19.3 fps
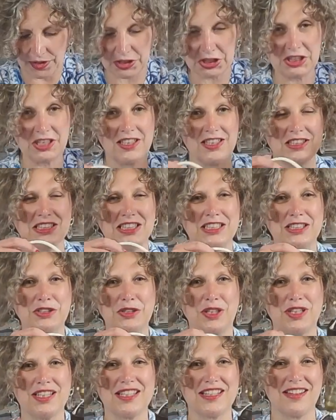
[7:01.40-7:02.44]
church's
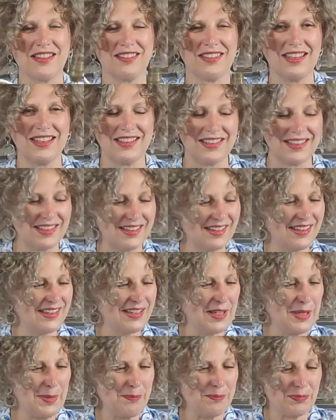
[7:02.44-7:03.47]
trust, I think.
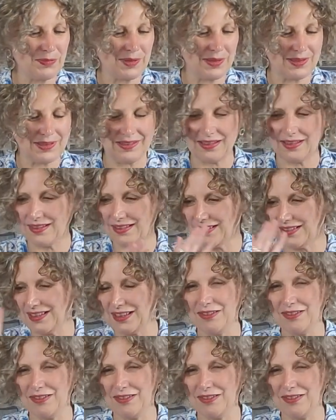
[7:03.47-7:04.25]
So